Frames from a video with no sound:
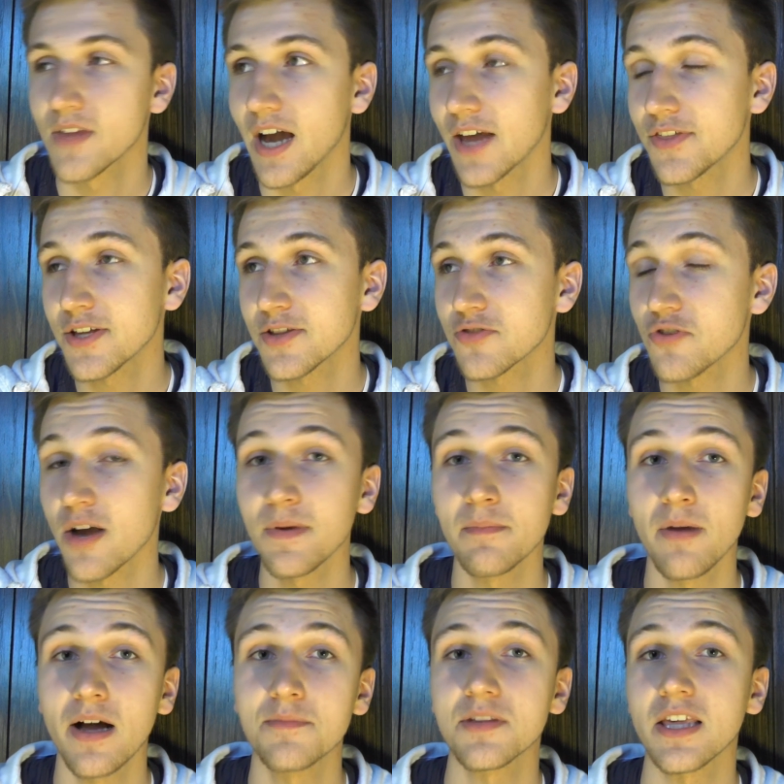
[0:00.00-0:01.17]
I think strapping
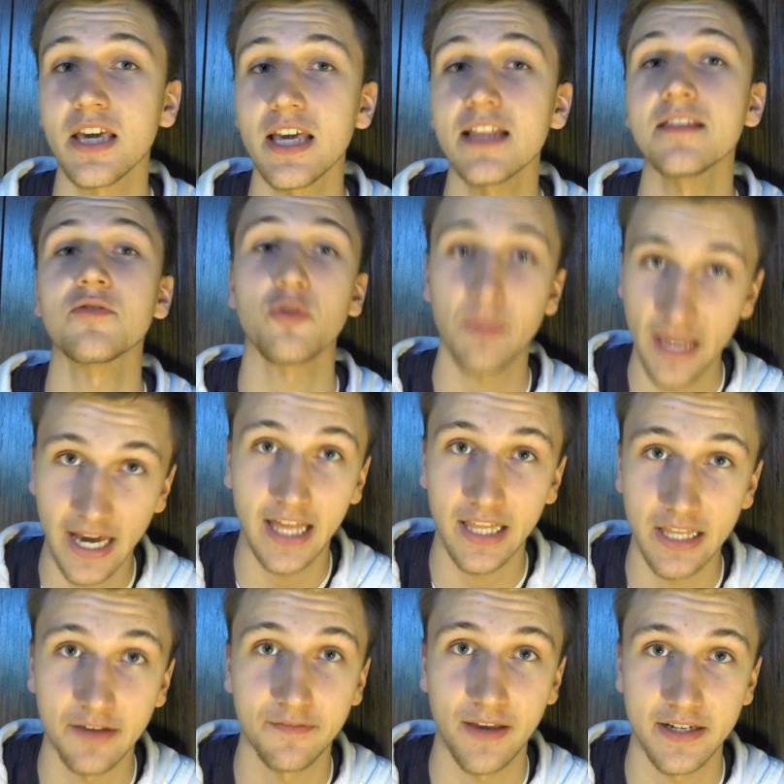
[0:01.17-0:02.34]
bombs to kittens would be
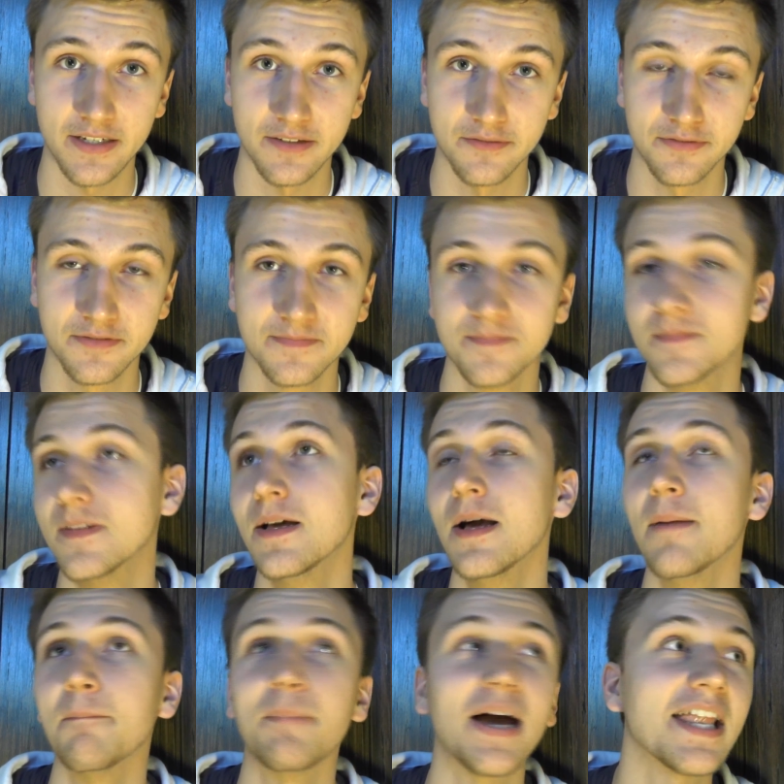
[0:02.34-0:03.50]
highly effective.
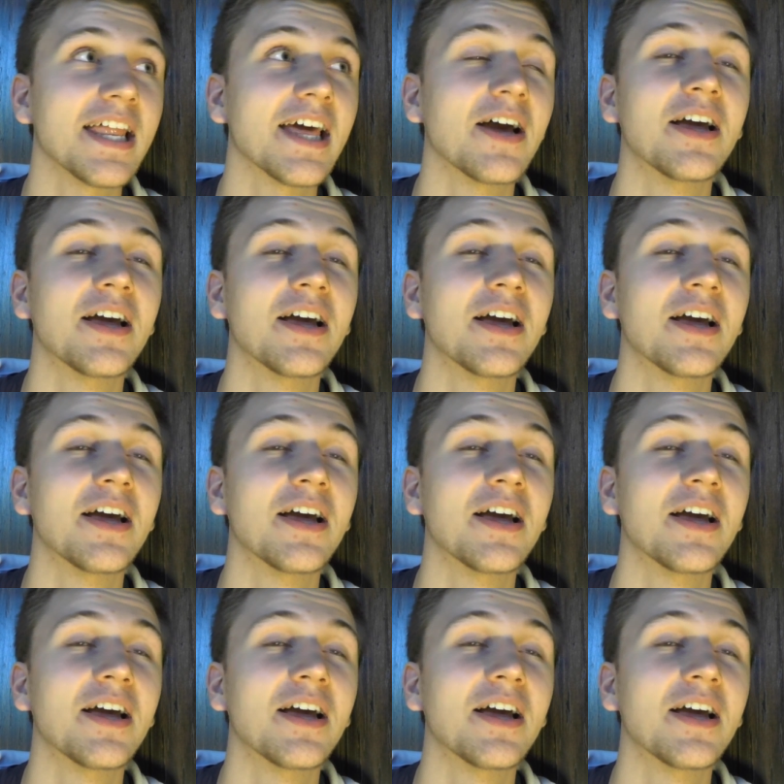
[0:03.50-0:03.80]
But,